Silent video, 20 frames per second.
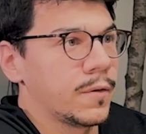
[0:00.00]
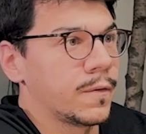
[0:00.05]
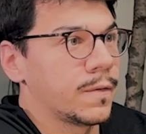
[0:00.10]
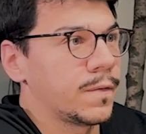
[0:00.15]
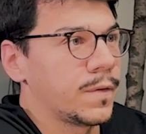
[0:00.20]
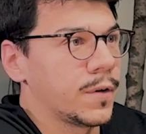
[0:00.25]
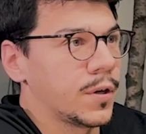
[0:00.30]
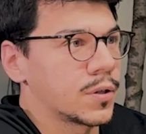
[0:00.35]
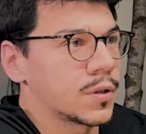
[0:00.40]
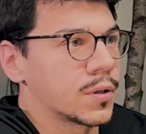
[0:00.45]

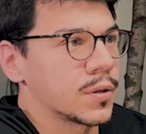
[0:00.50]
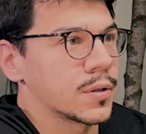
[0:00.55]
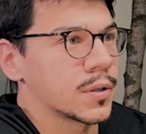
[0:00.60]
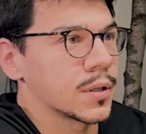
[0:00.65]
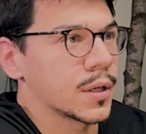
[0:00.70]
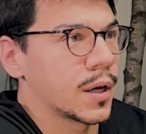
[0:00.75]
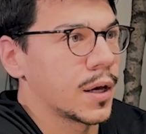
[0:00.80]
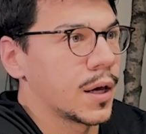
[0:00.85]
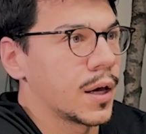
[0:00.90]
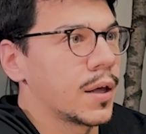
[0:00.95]
features
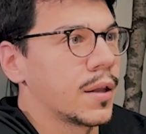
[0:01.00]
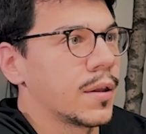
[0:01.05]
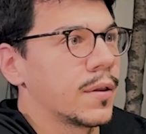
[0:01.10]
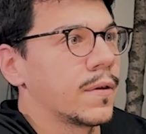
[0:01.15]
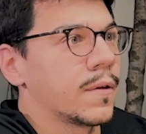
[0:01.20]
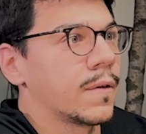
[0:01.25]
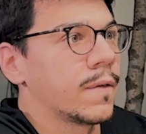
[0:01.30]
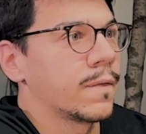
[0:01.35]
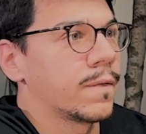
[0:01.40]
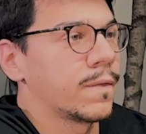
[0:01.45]

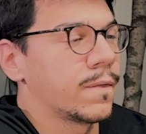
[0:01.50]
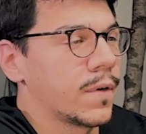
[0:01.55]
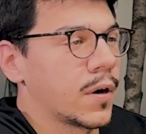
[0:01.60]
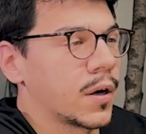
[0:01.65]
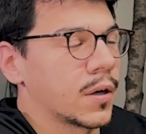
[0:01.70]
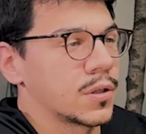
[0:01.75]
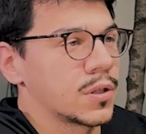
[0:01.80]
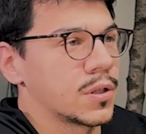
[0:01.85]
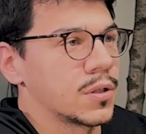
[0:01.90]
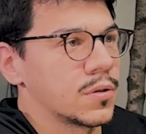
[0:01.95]
and
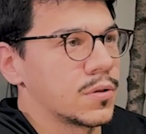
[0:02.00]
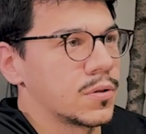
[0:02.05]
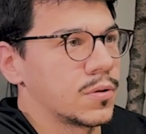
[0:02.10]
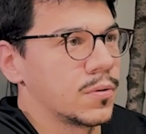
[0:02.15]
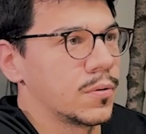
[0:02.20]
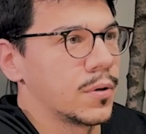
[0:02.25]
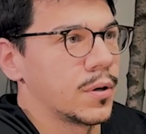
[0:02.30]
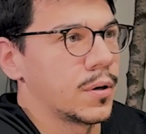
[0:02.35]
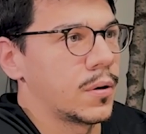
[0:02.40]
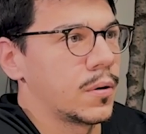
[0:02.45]
functions to
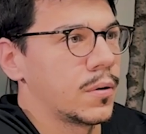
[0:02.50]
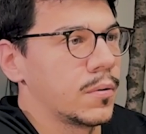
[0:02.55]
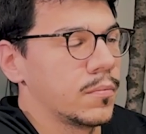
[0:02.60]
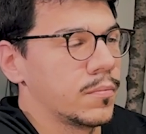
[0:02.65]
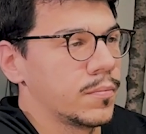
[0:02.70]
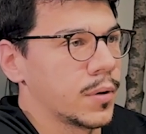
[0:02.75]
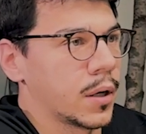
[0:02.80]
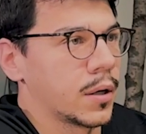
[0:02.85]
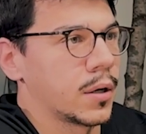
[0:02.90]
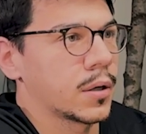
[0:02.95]
their
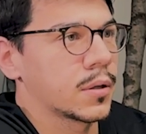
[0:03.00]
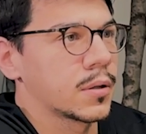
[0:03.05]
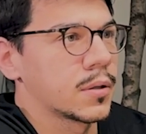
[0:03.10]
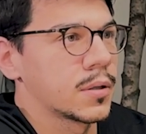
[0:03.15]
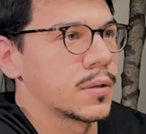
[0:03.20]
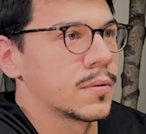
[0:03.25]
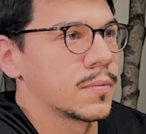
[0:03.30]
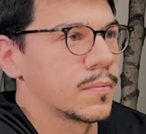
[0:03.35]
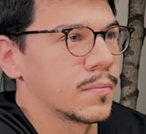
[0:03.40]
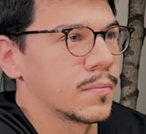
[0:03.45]
products.